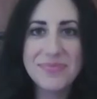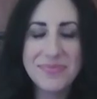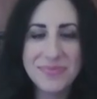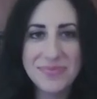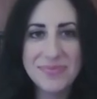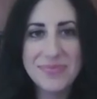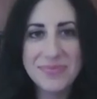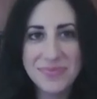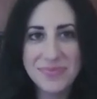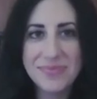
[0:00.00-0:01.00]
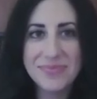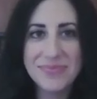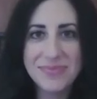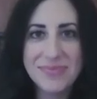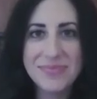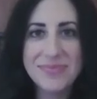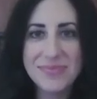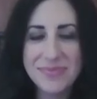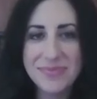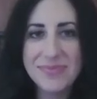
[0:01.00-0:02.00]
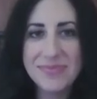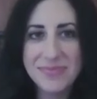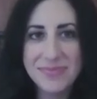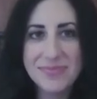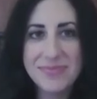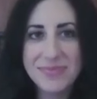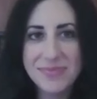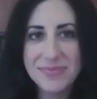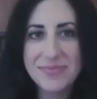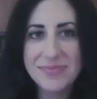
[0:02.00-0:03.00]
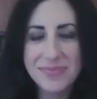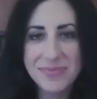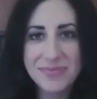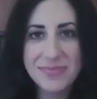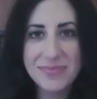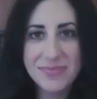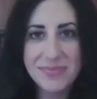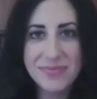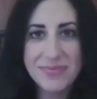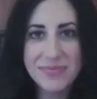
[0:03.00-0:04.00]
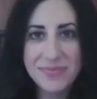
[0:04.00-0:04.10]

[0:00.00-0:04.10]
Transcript: The person shown says nothing.